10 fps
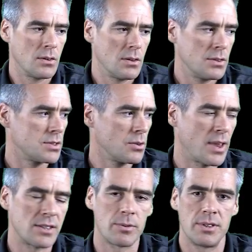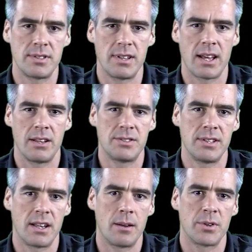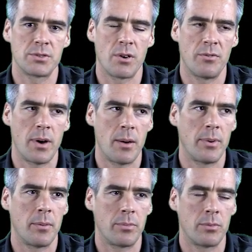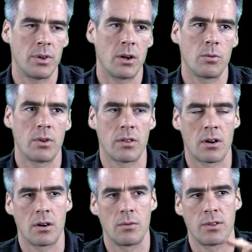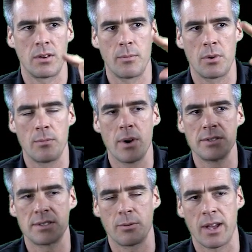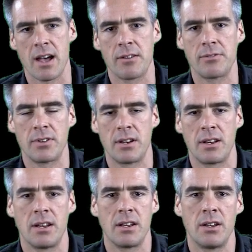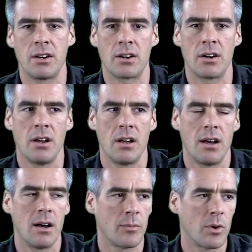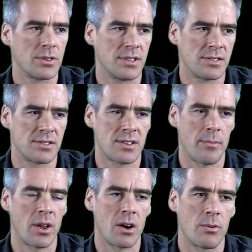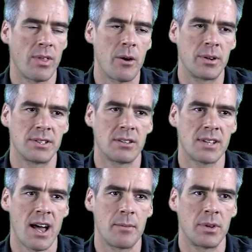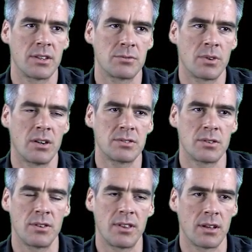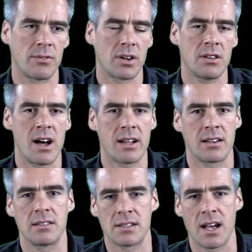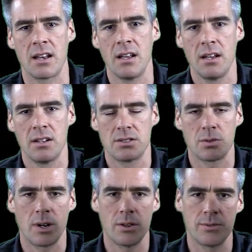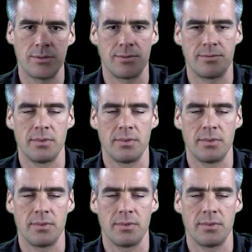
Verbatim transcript: So that's why you see that you see that number 12 pop up, you know, with our with the number of months that we have in, in a year. Um, of course, it doesn't stop there with how we tell time because we also think of a clock and it's got 12